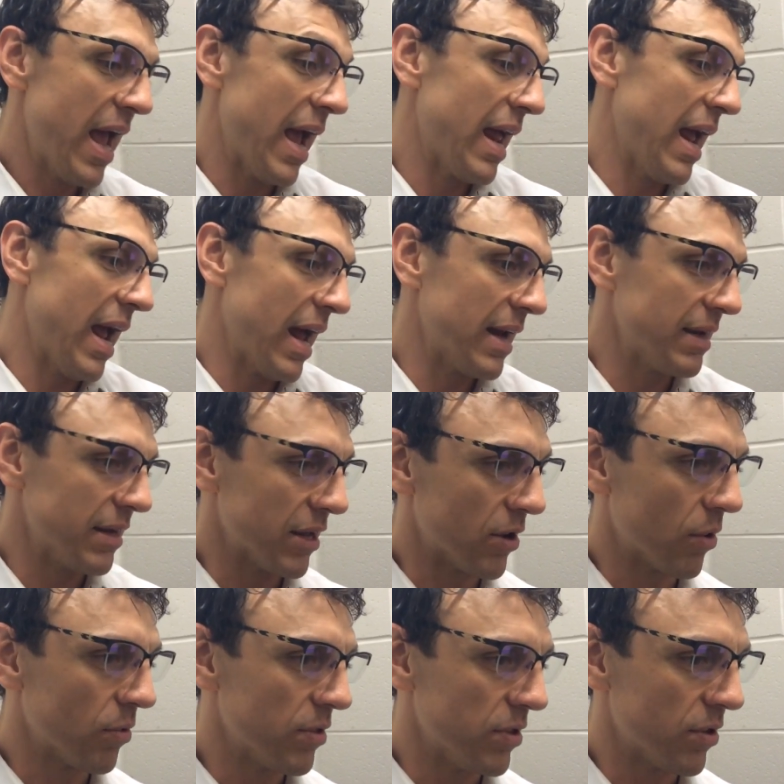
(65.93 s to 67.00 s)
and you
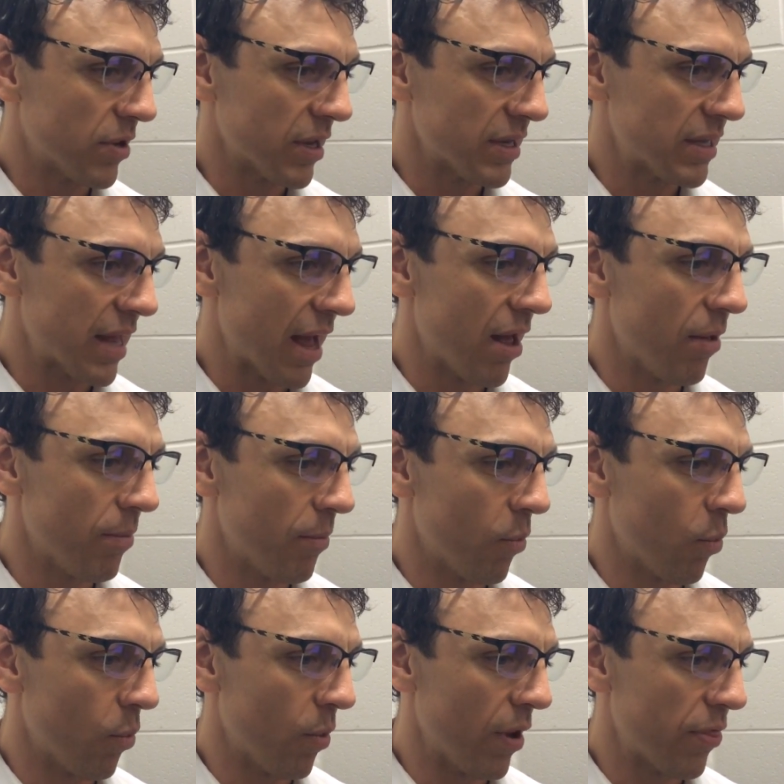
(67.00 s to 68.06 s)
know, you can tell
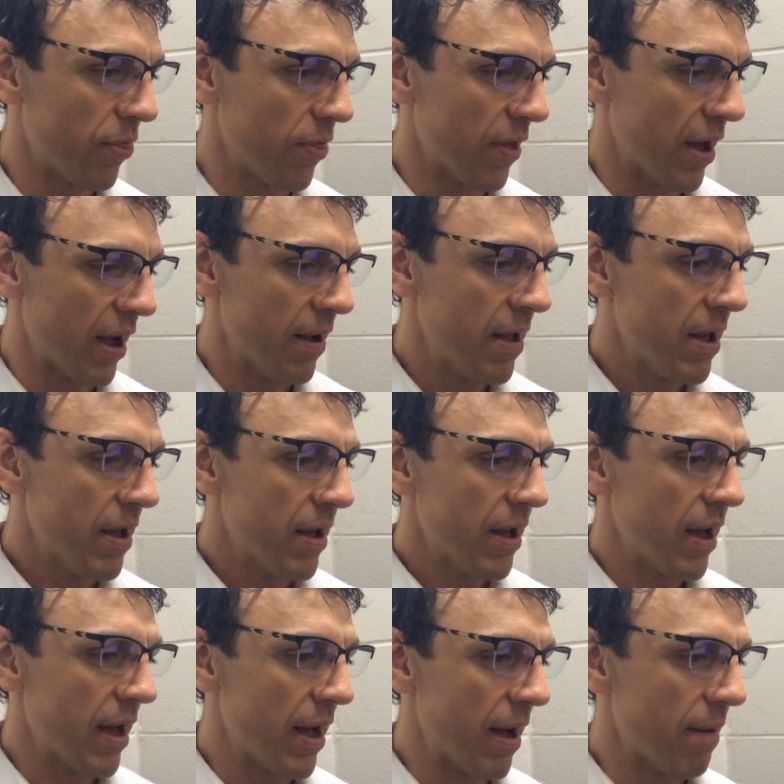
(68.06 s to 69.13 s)
with
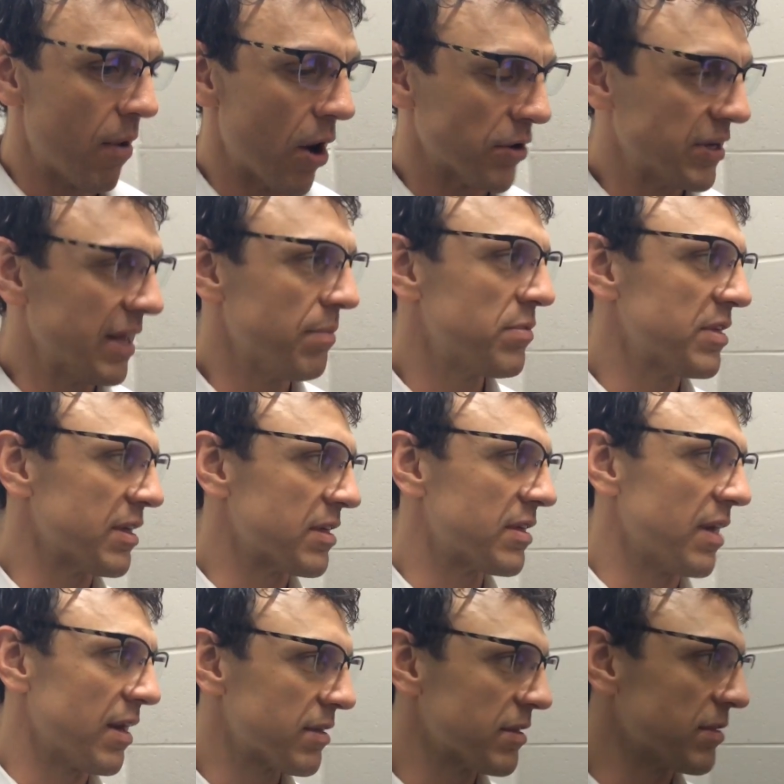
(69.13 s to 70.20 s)
our team's
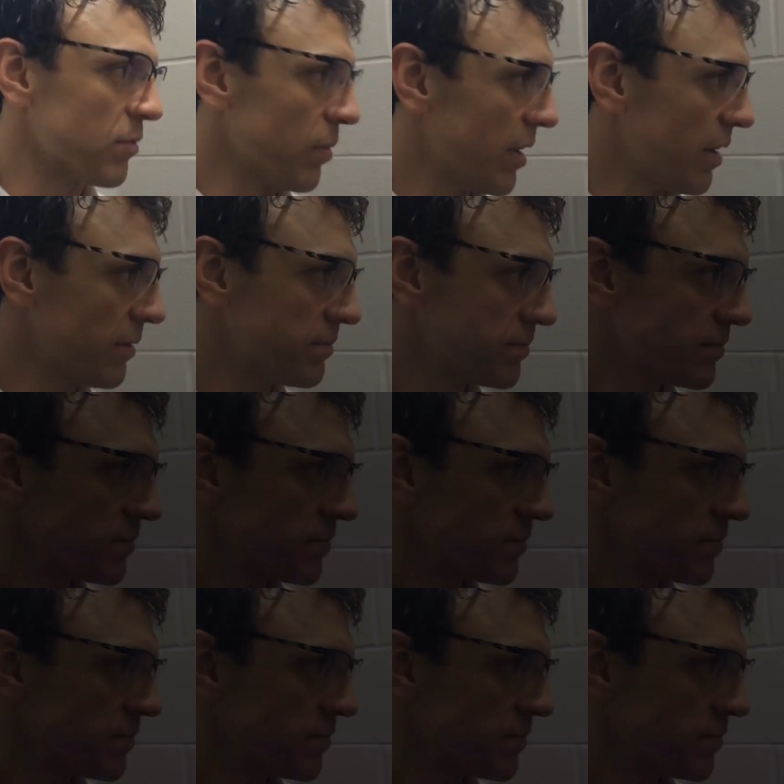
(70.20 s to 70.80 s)
success as well.